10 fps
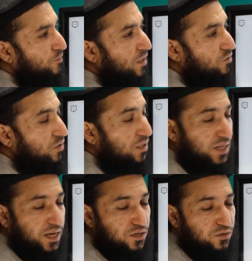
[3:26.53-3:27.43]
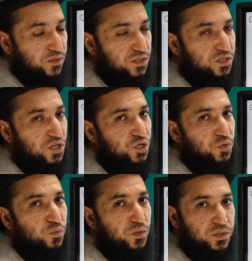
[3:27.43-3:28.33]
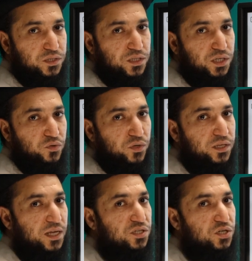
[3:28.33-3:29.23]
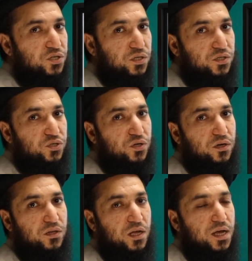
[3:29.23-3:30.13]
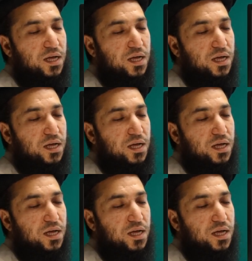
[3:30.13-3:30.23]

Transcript: So this is the end of this session. We will see you in next session inshallah.